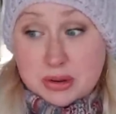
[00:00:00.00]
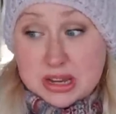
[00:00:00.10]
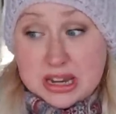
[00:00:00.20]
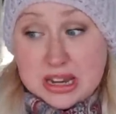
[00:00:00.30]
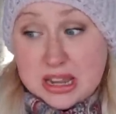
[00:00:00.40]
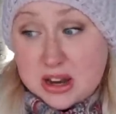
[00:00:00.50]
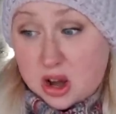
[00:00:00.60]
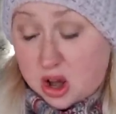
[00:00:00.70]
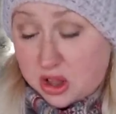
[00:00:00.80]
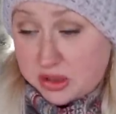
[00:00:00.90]
putting in
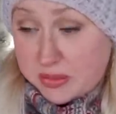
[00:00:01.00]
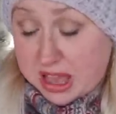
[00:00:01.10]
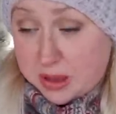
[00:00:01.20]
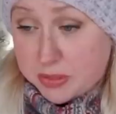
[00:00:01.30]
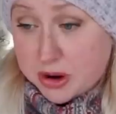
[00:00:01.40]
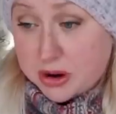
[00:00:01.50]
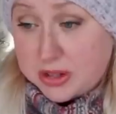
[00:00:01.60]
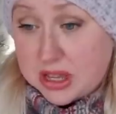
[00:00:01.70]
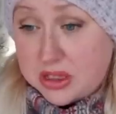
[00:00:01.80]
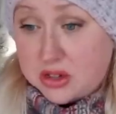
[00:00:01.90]
all the
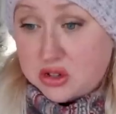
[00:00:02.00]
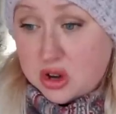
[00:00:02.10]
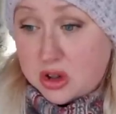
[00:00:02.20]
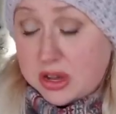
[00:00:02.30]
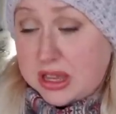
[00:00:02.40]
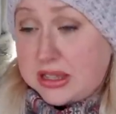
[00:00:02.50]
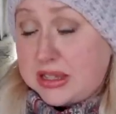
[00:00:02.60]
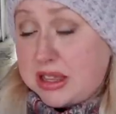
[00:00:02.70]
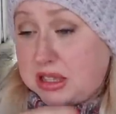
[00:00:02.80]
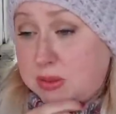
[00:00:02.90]
papers and the
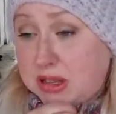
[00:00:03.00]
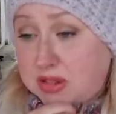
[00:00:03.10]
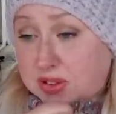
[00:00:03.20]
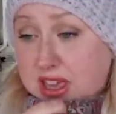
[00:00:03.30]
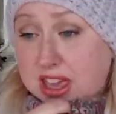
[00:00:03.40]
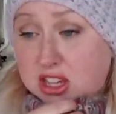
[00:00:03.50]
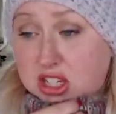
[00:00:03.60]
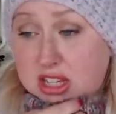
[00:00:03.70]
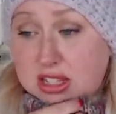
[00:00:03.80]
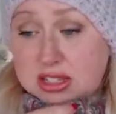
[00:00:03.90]
drawings and the
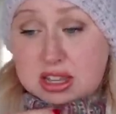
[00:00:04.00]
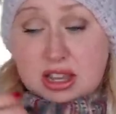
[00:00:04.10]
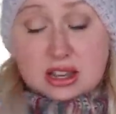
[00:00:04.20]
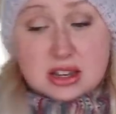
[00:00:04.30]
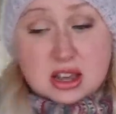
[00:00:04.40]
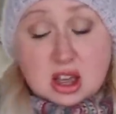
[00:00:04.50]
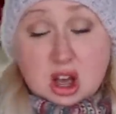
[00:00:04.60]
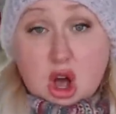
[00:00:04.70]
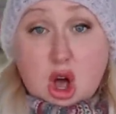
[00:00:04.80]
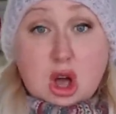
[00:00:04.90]
specifications and
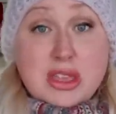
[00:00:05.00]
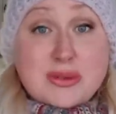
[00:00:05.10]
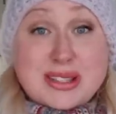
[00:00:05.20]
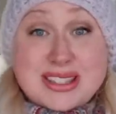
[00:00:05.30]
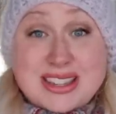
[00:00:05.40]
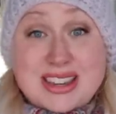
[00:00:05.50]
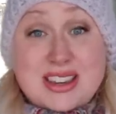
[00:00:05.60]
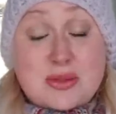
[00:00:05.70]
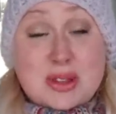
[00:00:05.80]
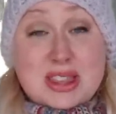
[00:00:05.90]
all that was
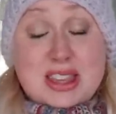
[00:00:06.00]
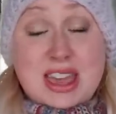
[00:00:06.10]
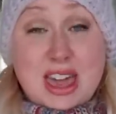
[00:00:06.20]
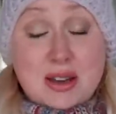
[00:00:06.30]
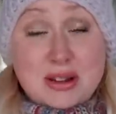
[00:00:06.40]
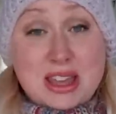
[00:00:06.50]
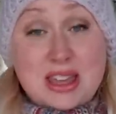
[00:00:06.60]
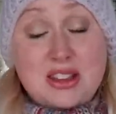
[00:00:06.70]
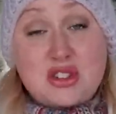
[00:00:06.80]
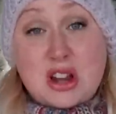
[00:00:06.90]
needed with the
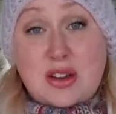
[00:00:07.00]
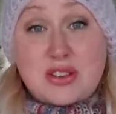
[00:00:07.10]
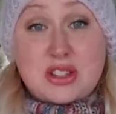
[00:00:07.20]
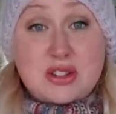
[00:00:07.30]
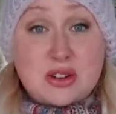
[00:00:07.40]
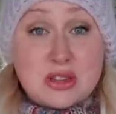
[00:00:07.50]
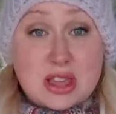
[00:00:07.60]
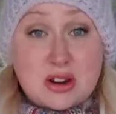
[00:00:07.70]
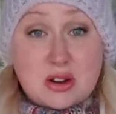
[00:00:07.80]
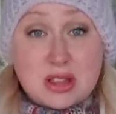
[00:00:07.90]
county. Travis
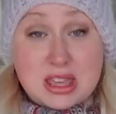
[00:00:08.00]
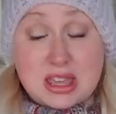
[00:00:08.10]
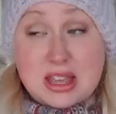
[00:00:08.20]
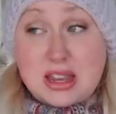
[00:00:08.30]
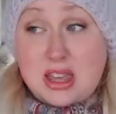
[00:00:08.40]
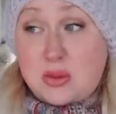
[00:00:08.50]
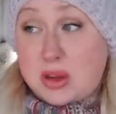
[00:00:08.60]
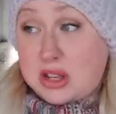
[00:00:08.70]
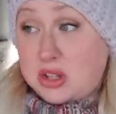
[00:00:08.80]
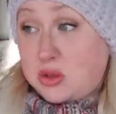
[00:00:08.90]
turned that all in. He
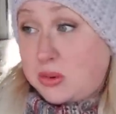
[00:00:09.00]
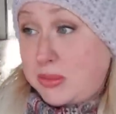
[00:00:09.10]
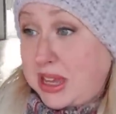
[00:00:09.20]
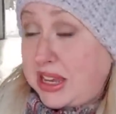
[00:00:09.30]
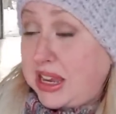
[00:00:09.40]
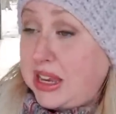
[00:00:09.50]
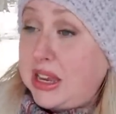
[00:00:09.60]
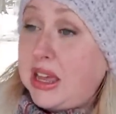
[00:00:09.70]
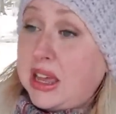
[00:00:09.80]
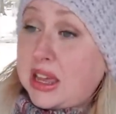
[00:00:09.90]
went to a
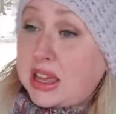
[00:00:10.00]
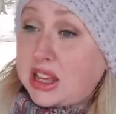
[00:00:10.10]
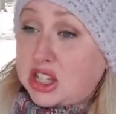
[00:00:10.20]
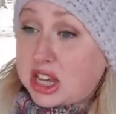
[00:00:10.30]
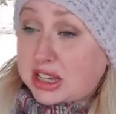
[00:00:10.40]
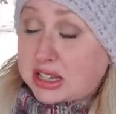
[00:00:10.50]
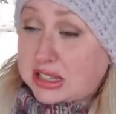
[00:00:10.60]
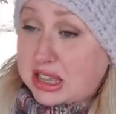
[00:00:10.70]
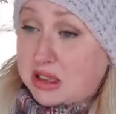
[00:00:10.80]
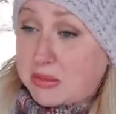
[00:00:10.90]
meeting. He checked
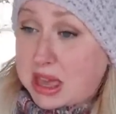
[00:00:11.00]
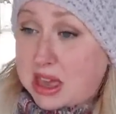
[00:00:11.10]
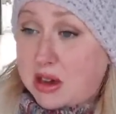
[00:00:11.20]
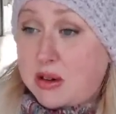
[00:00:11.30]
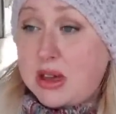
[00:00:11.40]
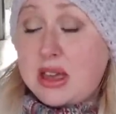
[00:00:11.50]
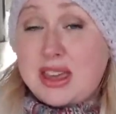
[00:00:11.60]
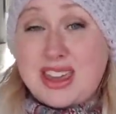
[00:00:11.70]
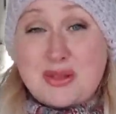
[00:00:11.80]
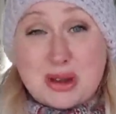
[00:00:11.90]
his email.
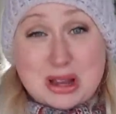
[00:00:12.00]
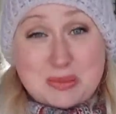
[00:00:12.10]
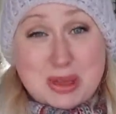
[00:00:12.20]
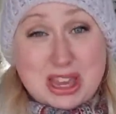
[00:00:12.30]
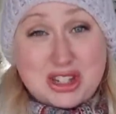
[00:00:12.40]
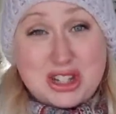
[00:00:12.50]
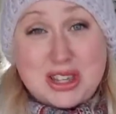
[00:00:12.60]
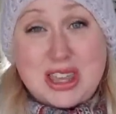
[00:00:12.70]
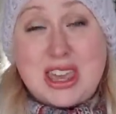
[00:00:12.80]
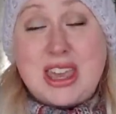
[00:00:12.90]
He waited
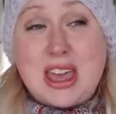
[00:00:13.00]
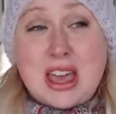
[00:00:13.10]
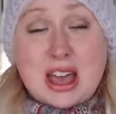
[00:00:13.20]
patiently.